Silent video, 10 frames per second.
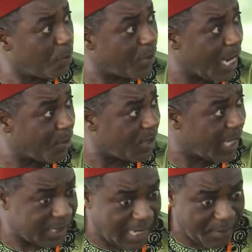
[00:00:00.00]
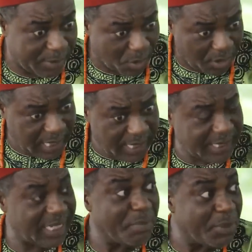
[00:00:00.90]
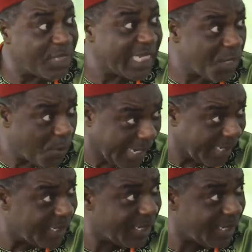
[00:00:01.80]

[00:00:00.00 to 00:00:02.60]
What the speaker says: Are you not proud that our daughter is a beauty